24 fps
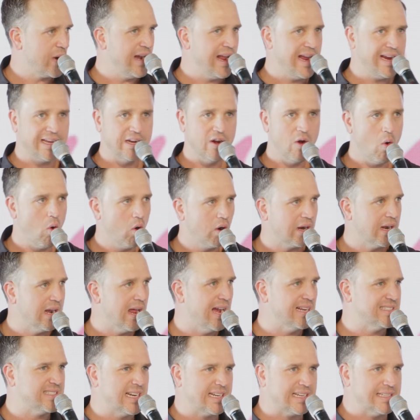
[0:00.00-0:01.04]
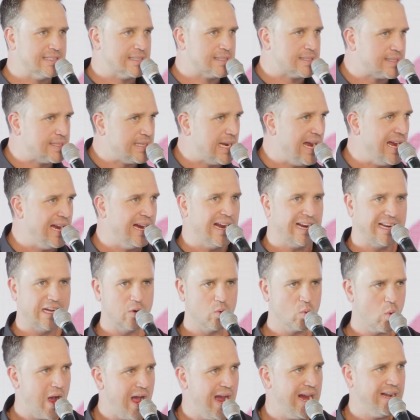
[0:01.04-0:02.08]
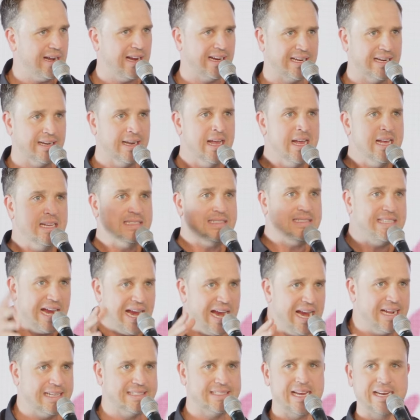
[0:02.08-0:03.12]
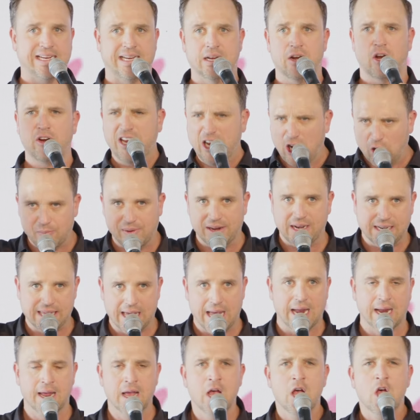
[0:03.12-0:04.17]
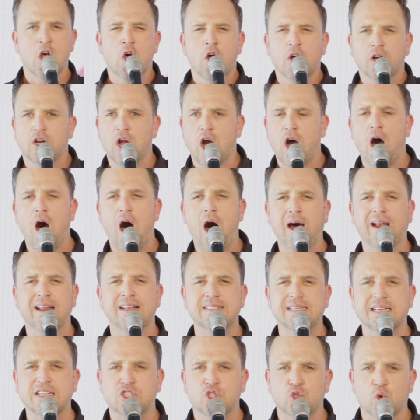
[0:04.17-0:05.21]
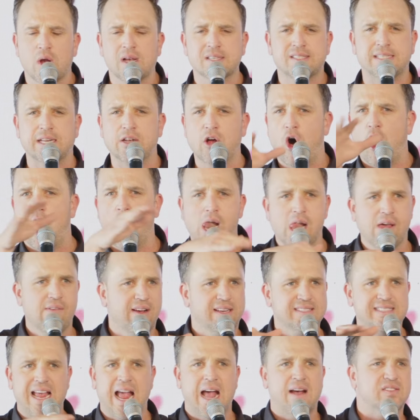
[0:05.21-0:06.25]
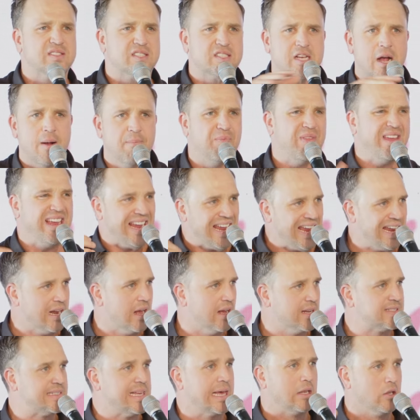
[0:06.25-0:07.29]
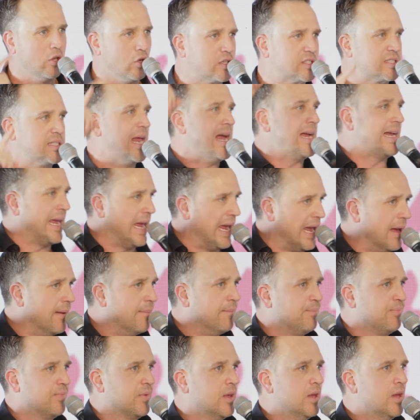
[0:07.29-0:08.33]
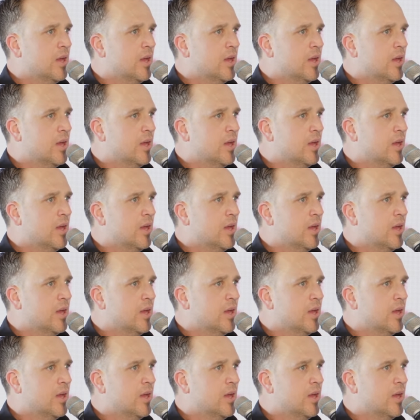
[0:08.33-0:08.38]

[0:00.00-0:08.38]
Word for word: I can organize, I can sing, I can write, I can dance, I can are hear me today. God has entrusted all of us have something in us that looks like him.